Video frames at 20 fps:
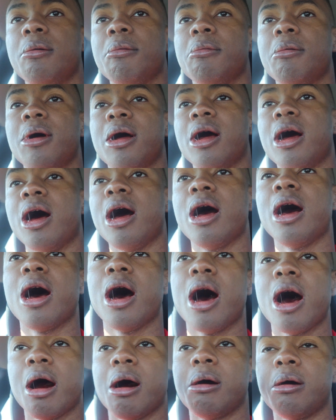But
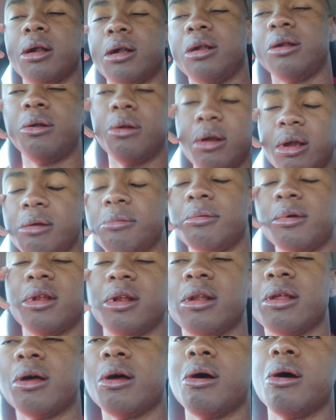I was
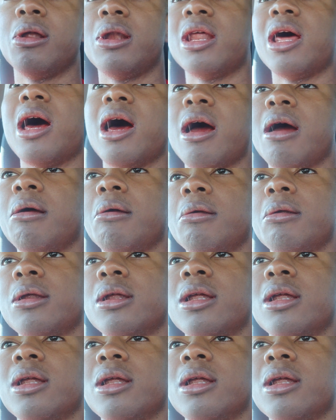dreaming the whole time.